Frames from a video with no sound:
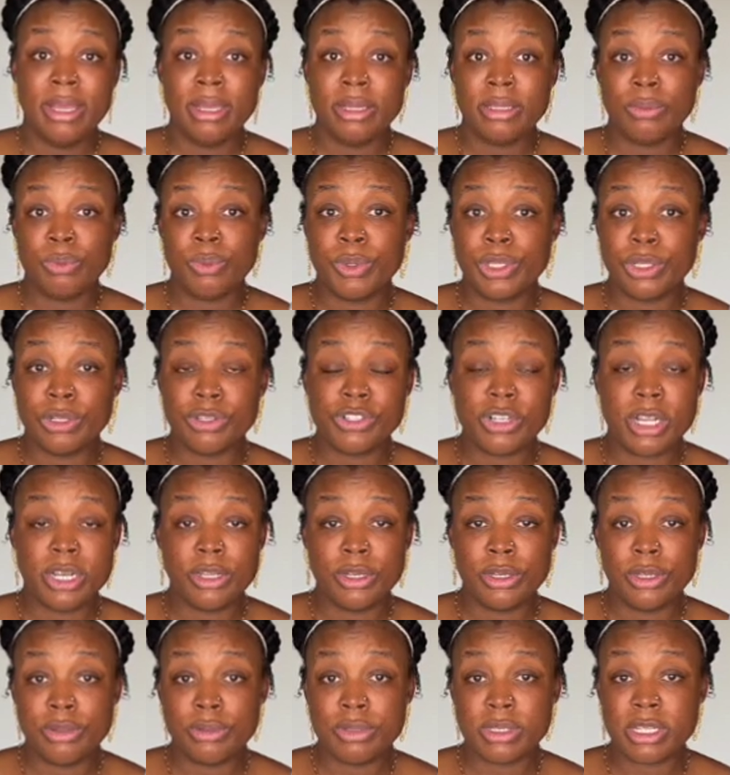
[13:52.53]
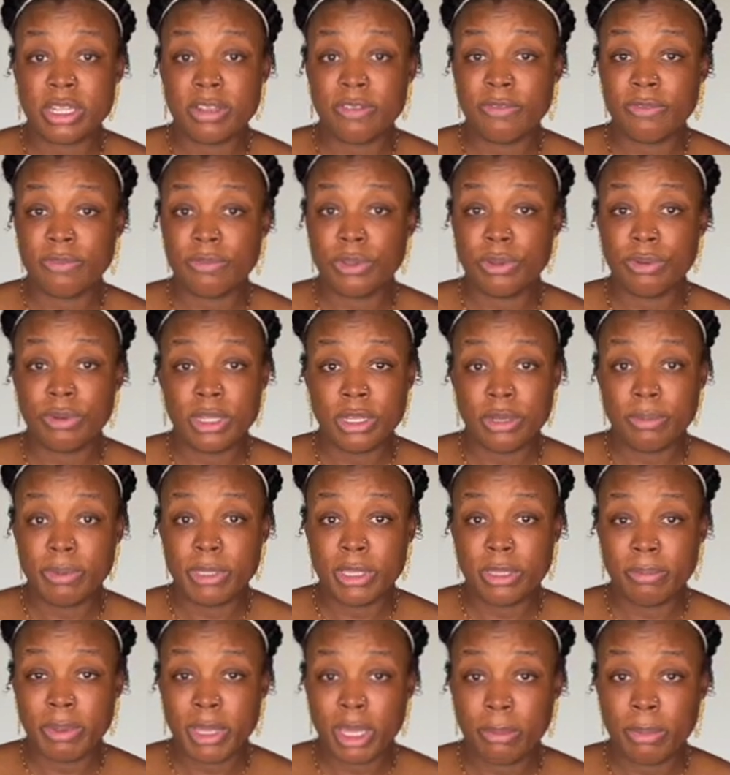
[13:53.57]
When you're trying to do stuff, you need to put
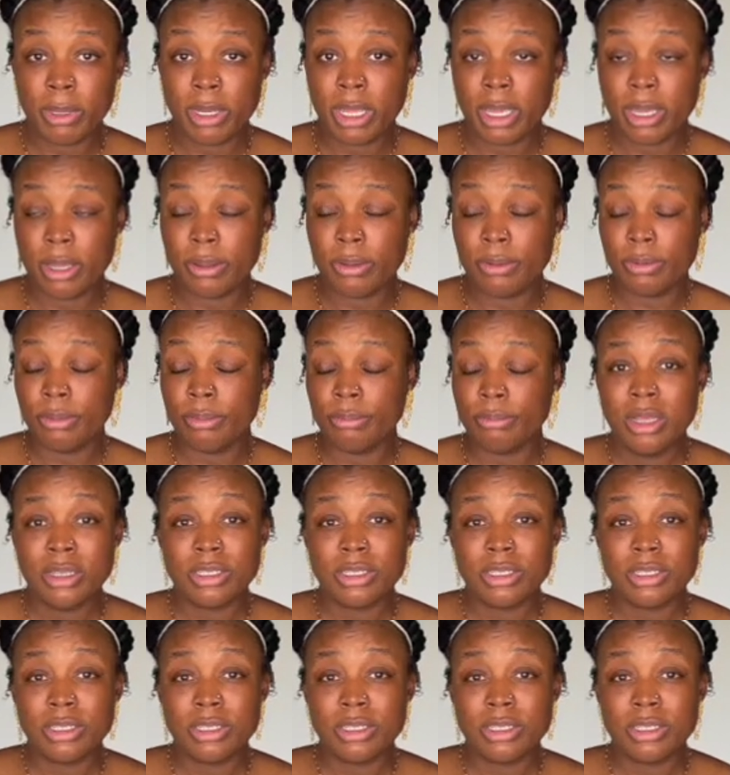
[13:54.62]
the baby down.